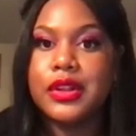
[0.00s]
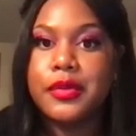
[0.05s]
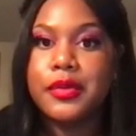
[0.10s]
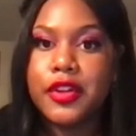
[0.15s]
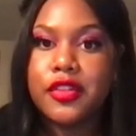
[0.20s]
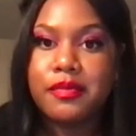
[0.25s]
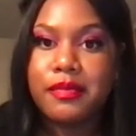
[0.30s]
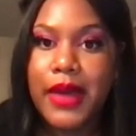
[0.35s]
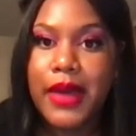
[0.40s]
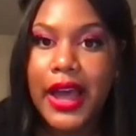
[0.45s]

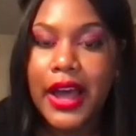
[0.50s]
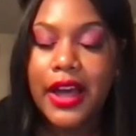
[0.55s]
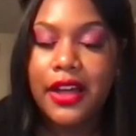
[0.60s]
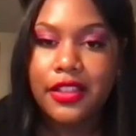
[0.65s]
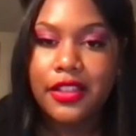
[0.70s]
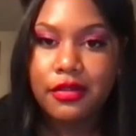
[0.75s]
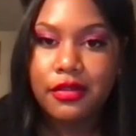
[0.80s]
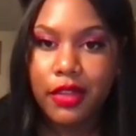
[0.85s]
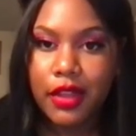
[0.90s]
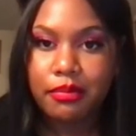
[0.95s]
of math
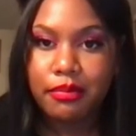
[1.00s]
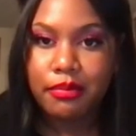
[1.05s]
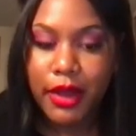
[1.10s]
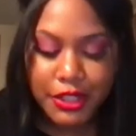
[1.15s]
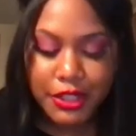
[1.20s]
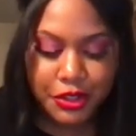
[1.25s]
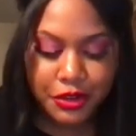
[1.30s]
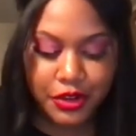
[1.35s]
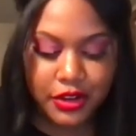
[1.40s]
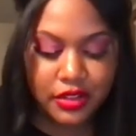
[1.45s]
of like
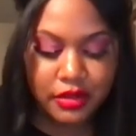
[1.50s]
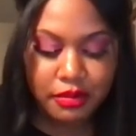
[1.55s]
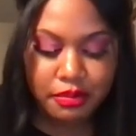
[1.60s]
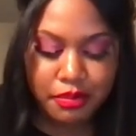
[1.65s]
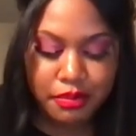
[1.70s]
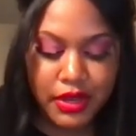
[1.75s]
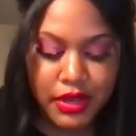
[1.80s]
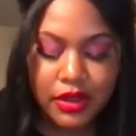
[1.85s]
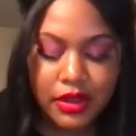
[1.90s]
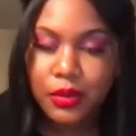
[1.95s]
measuring the
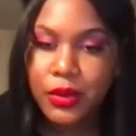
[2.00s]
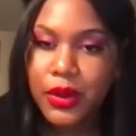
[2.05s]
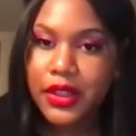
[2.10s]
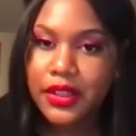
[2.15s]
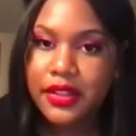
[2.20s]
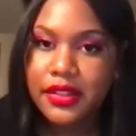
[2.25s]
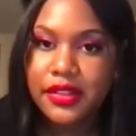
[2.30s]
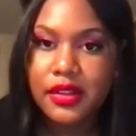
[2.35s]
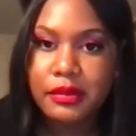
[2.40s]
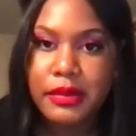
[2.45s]
bead
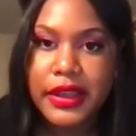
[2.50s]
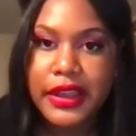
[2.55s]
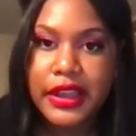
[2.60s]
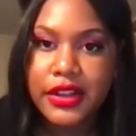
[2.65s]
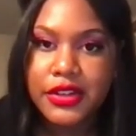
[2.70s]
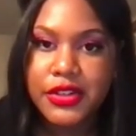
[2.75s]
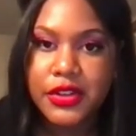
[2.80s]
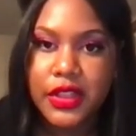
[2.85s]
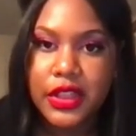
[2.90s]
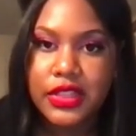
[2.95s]
widths and making
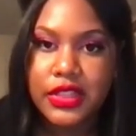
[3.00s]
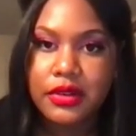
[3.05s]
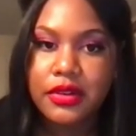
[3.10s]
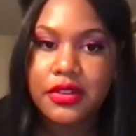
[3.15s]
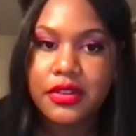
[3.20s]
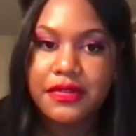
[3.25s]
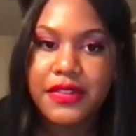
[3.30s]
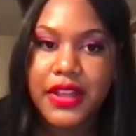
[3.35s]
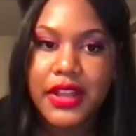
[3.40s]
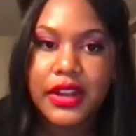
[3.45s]
sure that they would
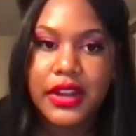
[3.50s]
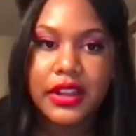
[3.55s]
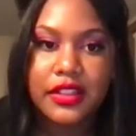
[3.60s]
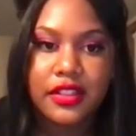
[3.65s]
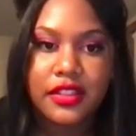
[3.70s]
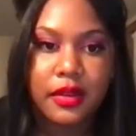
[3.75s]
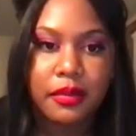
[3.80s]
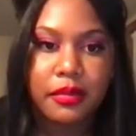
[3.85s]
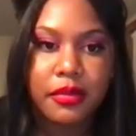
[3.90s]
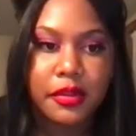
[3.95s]
fit in
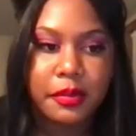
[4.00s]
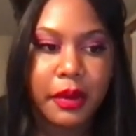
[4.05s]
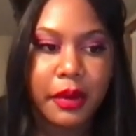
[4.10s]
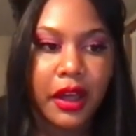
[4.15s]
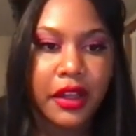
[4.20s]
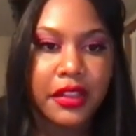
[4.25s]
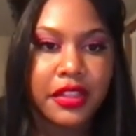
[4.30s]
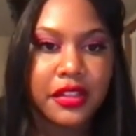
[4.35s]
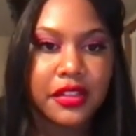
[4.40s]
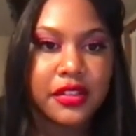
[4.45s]
some
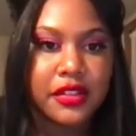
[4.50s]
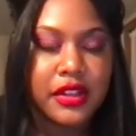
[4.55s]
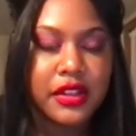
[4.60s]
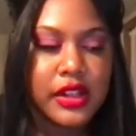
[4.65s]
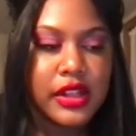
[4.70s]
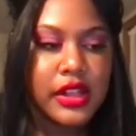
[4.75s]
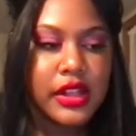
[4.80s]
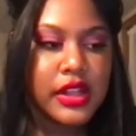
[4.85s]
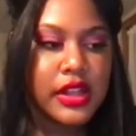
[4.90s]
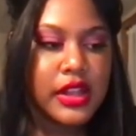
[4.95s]
spots.
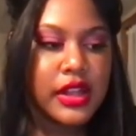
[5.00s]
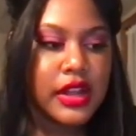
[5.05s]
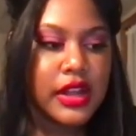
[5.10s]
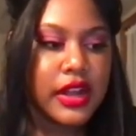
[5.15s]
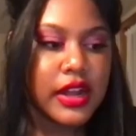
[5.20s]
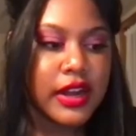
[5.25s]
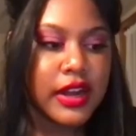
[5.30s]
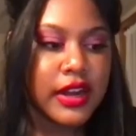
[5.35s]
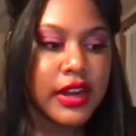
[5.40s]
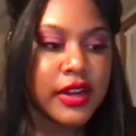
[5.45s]

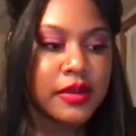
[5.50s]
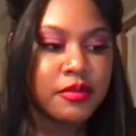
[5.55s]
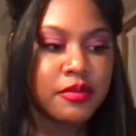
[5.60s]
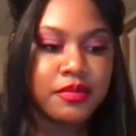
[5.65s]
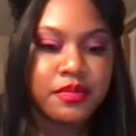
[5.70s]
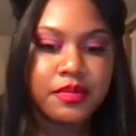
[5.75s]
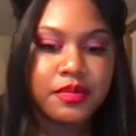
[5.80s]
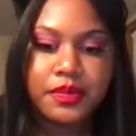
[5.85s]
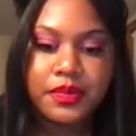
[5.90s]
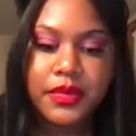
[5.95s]

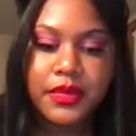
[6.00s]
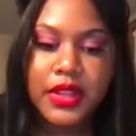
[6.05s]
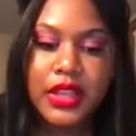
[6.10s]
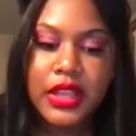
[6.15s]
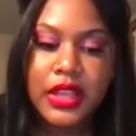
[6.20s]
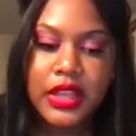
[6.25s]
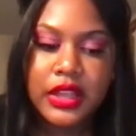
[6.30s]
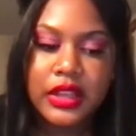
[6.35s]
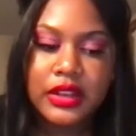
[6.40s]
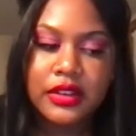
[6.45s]
And
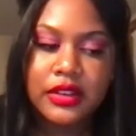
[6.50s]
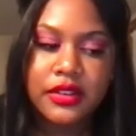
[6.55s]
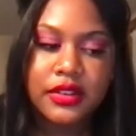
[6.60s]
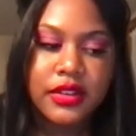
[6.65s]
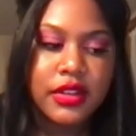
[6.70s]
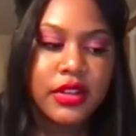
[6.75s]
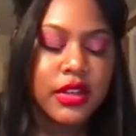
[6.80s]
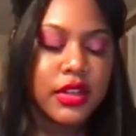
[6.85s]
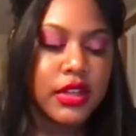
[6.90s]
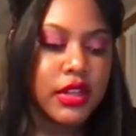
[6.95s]

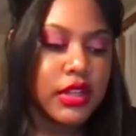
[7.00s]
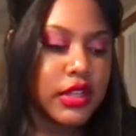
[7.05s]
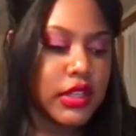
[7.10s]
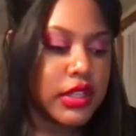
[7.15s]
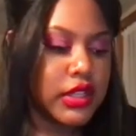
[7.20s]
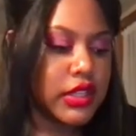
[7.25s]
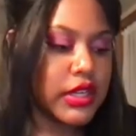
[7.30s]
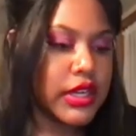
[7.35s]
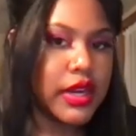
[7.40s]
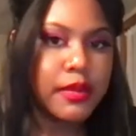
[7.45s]

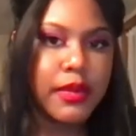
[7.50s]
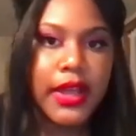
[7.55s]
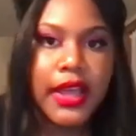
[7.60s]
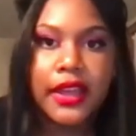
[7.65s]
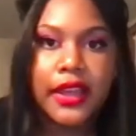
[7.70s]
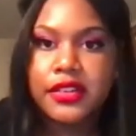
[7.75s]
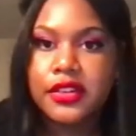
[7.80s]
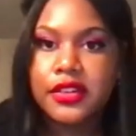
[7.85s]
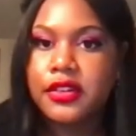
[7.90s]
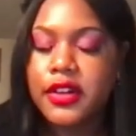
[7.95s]
I
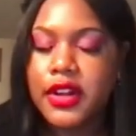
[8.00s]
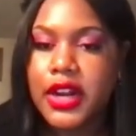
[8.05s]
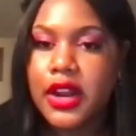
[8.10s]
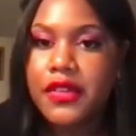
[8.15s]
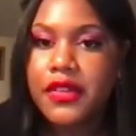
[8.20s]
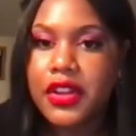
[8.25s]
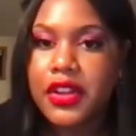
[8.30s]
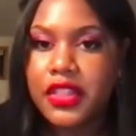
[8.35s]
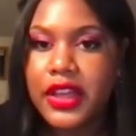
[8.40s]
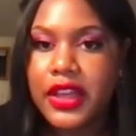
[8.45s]
had to grid
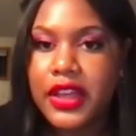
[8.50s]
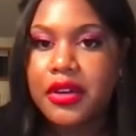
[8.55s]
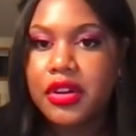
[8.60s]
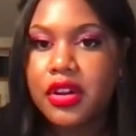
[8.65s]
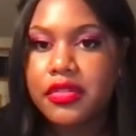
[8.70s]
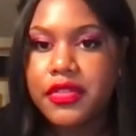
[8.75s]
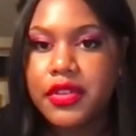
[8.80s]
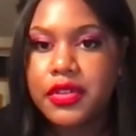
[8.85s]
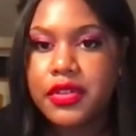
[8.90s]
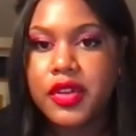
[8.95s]
everything out a
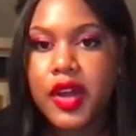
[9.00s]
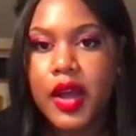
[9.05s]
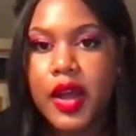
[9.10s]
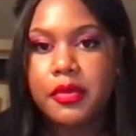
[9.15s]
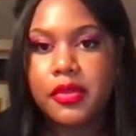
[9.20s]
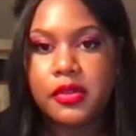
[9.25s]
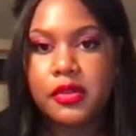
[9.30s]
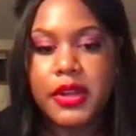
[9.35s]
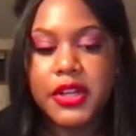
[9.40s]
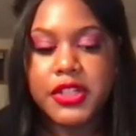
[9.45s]
few
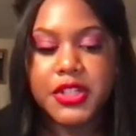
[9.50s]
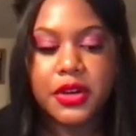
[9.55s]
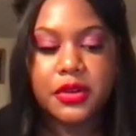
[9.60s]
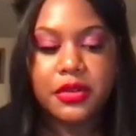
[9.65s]
times to make sure it would